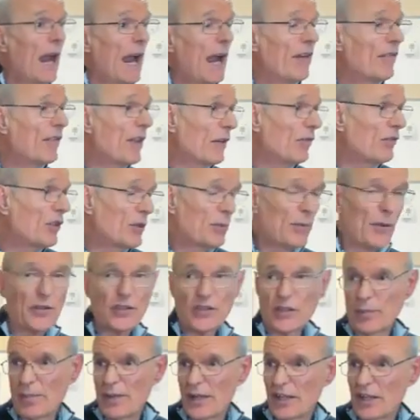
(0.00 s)
have that
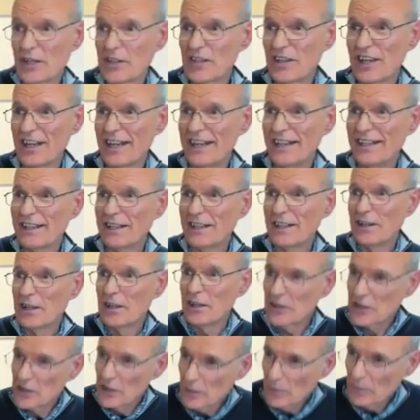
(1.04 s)
responsibility
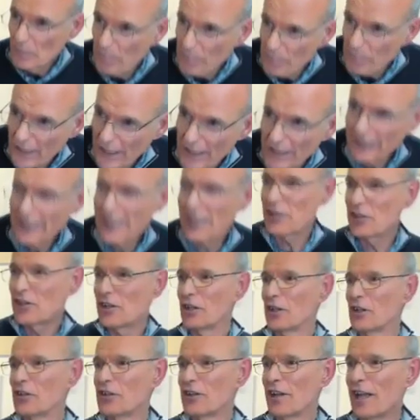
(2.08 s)
to bring their
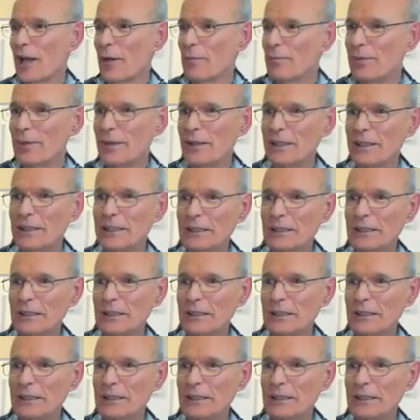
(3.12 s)
children up.